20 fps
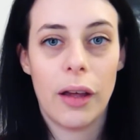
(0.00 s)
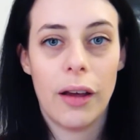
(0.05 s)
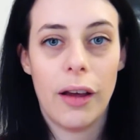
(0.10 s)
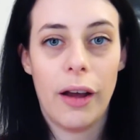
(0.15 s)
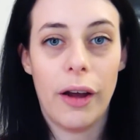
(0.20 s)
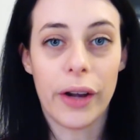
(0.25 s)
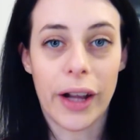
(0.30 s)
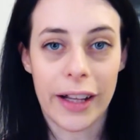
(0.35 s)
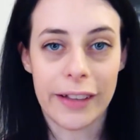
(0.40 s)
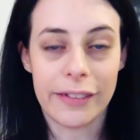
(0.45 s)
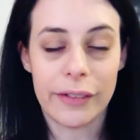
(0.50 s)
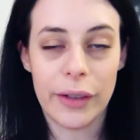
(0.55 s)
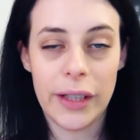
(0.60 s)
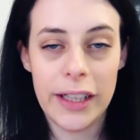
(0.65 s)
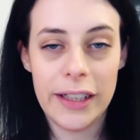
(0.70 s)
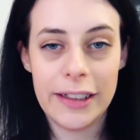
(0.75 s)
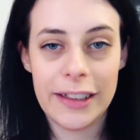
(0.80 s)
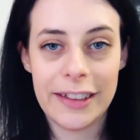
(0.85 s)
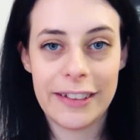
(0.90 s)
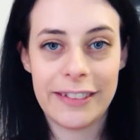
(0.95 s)
Okay, so
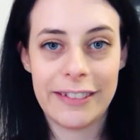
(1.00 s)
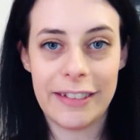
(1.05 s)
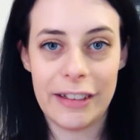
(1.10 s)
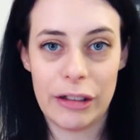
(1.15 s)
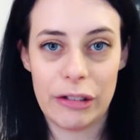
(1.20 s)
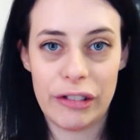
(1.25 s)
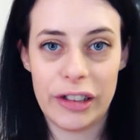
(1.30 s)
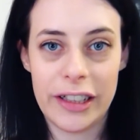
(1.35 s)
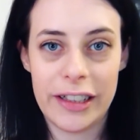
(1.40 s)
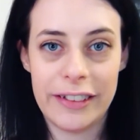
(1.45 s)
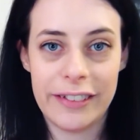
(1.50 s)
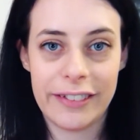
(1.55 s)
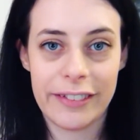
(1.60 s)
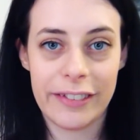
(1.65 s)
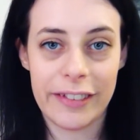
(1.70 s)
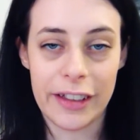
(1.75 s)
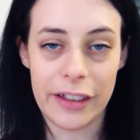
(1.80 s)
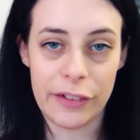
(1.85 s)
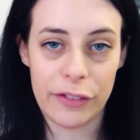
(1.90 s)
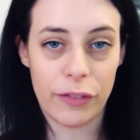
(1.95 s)
in this series,
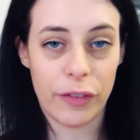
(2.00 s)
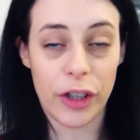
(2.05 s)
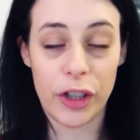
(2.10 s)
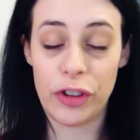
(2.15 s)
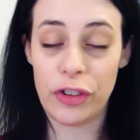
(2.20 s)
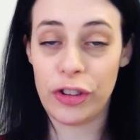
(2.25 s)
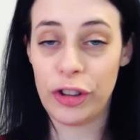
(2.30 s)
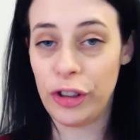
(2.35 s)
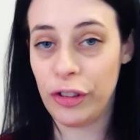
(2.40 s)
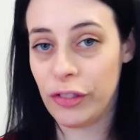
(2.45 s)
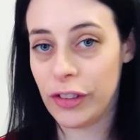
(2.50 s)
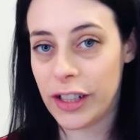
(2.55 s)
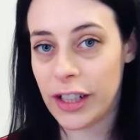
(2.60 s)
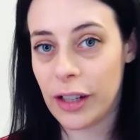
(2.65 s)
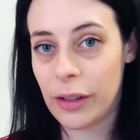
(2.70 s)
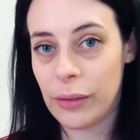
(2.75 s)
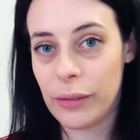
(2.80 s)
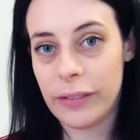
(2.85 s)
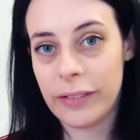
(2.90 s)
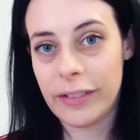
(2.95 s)
these first 2
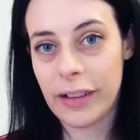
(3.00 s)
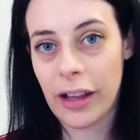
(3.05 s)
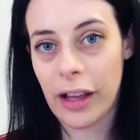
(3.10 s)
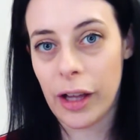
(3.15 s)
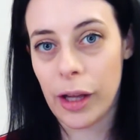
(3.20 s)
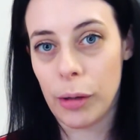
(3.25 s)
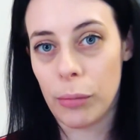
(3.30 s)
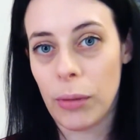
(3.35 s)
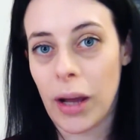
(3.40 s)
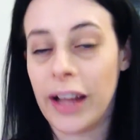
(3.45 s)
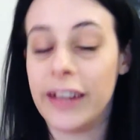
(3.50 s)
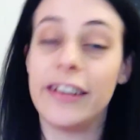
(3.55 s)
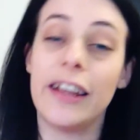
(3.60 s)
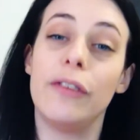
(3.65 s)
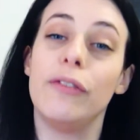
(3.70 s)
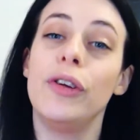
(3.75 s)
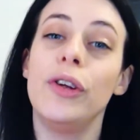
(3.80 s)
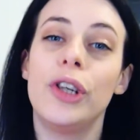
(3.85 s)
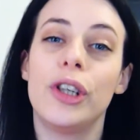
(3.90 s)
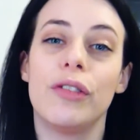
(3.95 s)
videos, and then
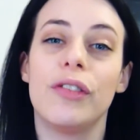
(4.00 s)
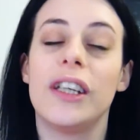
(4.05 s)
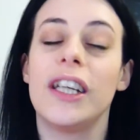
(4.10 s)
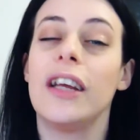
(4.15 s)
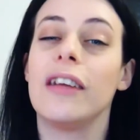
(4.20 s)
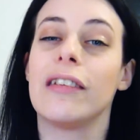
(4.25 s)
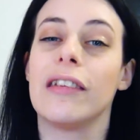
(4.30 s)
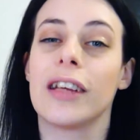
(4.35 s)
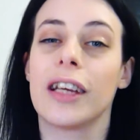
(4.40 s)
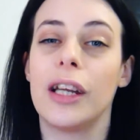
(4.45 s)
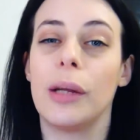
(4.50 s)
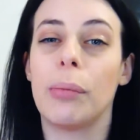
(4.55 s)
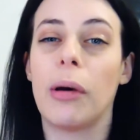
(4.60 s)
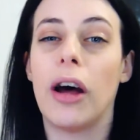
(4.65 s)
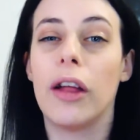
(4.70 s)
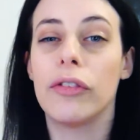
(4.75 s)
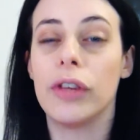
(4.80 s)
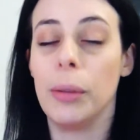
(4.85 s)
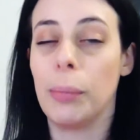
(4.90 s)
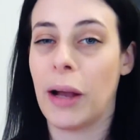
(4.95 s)
future videos looking at
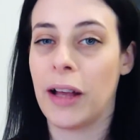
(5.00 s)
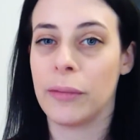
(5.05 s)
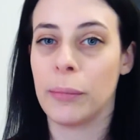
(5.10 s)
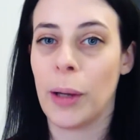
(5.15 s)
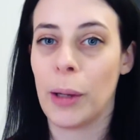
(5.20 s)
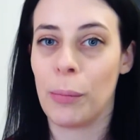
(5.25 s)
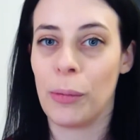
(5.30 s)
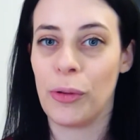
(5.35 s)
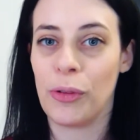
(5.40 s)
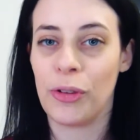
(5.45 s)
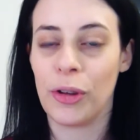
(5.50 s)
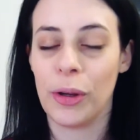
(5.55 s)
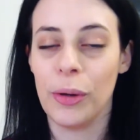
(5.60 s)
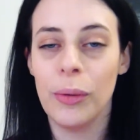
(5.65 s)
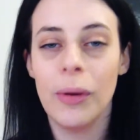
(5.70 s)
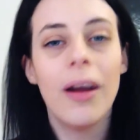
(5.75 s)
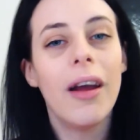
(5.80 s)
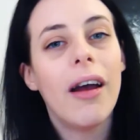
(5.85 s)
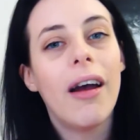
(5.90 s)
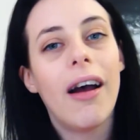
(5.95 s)
Part 3 past papers
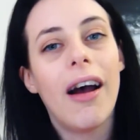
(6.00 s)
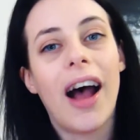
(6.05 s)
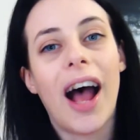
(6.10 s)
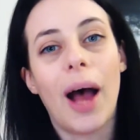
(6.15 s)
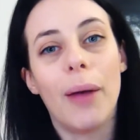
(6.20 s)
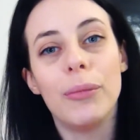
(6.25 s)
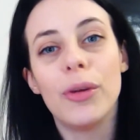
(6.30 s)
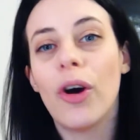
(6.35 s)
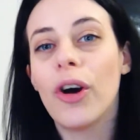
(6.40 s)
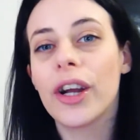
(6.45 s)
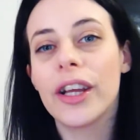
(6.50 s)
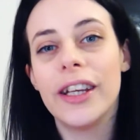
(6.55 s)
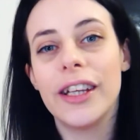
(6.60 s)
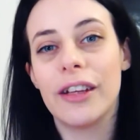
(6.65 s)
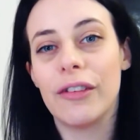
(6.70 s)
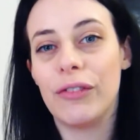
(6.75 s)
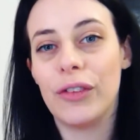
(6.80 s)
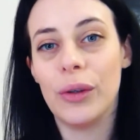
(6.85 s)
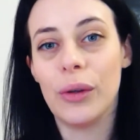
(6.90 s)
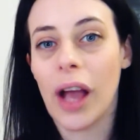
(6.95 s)
too, I'm not going to
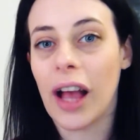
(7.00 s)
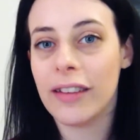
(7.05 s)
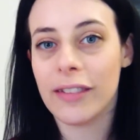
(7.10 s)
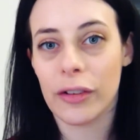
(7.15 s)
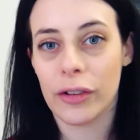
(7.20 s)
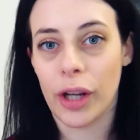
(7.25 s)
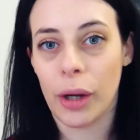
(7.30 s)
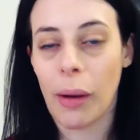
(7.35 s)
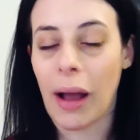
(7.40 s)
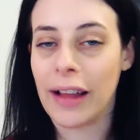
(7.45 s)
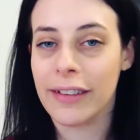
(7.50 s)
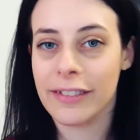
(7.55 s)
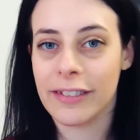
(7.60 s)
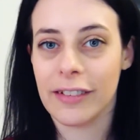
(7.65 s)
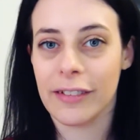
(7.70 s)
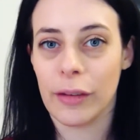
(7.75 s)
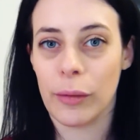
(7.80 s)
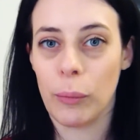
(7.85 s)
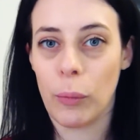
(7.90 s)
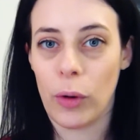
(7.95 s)
give you yes or no
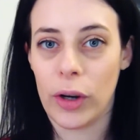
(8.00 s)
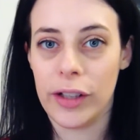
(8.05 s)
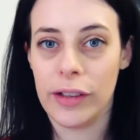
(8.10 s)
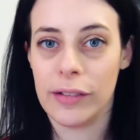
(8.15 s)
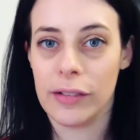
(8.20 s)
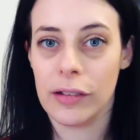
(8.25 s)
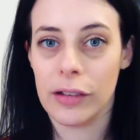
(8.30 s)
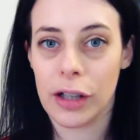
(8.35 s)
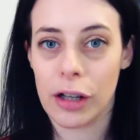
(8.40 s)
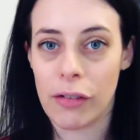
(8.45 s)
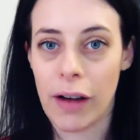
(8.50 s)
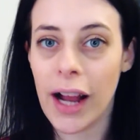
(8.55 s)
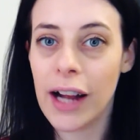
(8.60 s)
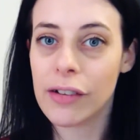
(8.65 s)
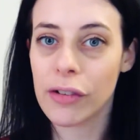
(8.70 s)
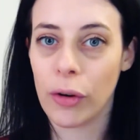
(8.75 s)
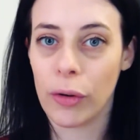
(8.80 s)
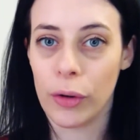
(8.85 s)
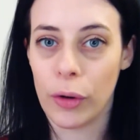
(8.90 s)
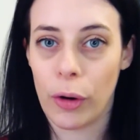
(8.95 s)
answers on what is correct
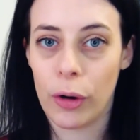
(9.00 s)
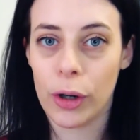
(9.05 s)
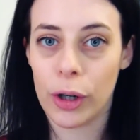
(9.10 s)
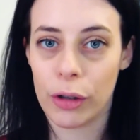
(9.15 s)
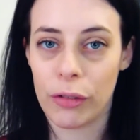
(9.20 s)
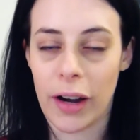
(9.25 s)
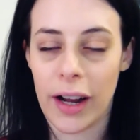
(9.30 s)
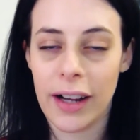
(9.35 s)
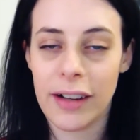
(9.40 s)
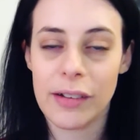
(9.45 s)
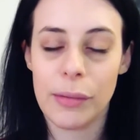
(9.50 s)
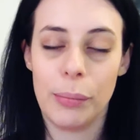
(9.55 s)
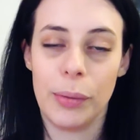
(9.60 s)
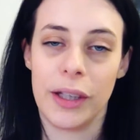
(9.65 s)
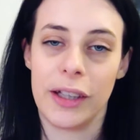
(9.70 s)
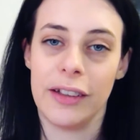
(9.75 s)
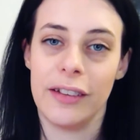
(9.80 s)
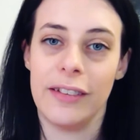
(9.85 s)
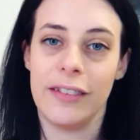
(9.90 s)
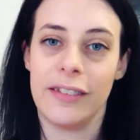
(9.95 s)
or not correct
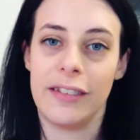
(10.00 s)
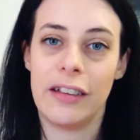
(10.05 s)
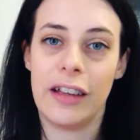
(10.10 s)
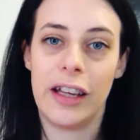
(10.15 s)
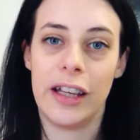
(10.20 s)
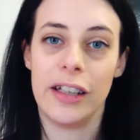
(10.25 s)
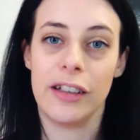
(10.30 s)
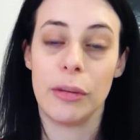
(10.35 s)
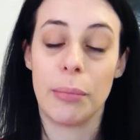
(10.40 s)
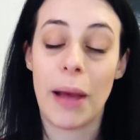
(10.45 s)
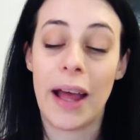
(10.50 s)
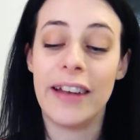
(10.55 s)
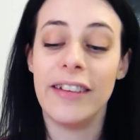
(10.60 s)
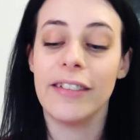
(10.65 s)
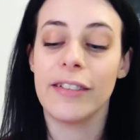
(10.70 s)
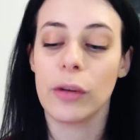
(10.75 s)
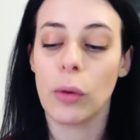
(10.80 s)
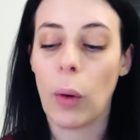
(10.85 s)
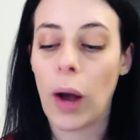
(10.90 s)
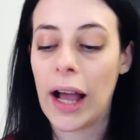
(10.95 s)
because it
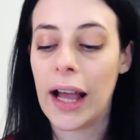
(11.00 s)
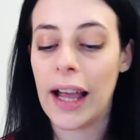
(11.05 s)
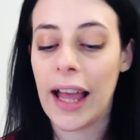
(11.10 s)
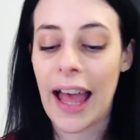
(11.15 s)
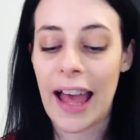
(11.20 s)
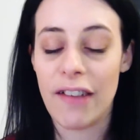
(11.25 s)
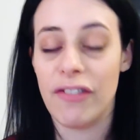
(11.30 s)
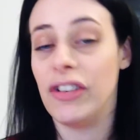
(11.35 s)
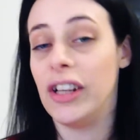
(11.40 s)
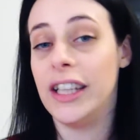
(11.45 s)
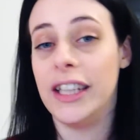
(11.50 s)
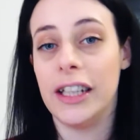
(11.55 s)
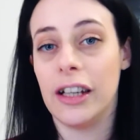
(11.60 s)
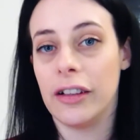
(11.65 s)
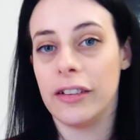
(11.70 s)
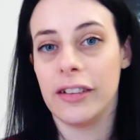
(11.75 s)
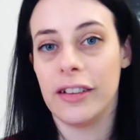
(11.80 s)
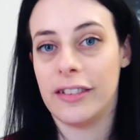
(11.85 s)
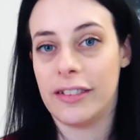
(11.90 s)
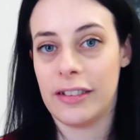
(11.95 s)
depends quite heavily
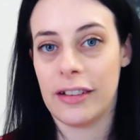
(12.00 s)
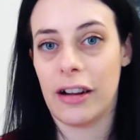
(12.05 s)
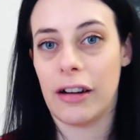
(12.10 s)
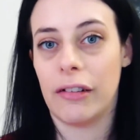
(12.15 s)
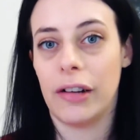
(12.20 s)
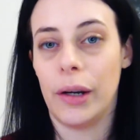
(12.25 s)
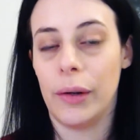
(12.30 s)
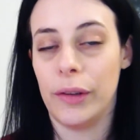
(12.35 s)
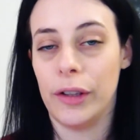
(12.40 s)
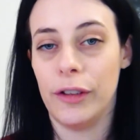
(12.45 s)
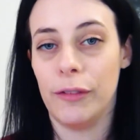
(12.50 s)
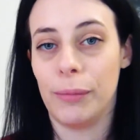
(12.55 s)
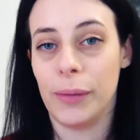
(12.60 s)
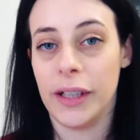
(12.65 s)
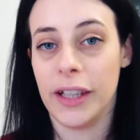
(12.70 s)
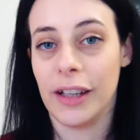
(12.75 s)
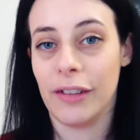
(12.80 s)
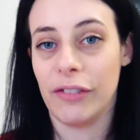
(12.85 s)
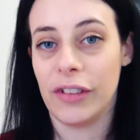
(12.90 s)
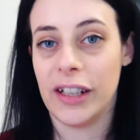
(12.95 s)
on the scenario that you've been
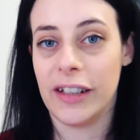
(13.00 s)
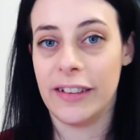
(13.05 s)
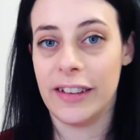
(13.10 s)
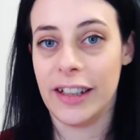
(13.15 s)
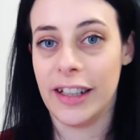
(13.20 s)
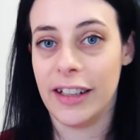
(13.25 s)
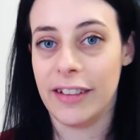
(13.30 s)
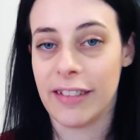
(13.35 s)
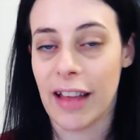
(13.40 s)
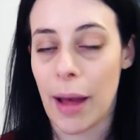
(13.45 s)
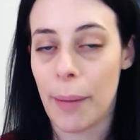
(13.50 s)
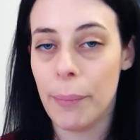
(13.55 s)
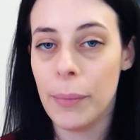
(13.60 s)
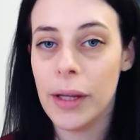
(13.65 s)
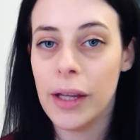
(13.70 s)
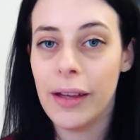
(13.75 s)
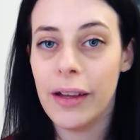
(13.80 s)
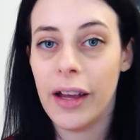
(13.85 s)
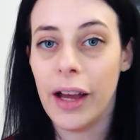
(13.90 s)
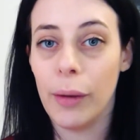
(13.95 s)
given in the exam
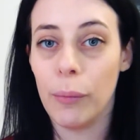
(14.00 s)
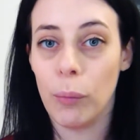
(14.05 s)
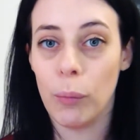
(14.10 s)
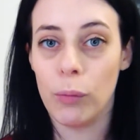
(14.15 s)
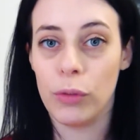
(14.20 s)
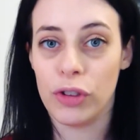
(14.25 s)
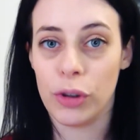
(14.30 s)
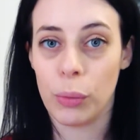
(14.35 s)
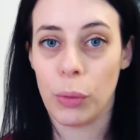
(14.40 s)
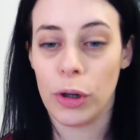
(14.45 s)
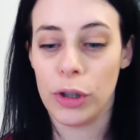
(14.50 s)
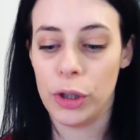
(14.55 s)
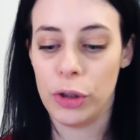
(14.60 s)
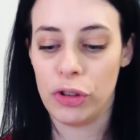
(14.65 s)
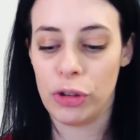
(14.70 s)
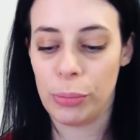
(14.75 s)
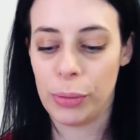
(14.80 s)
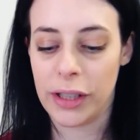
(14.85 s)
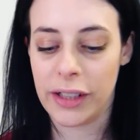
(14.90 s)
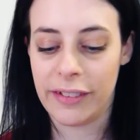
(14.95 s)
and to what you
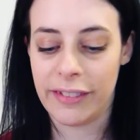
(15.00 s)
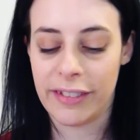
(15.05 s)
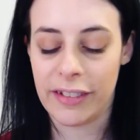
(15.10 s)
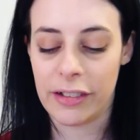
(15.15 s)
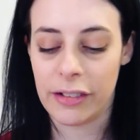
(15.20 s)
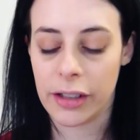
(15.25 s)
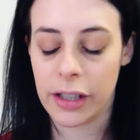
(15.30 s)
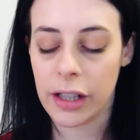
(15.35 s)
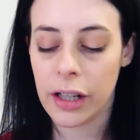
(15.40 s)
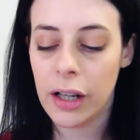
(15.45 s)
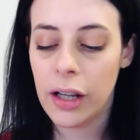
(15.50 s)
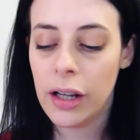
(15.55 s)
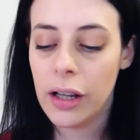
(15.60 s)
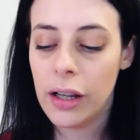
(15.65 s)
should be considering.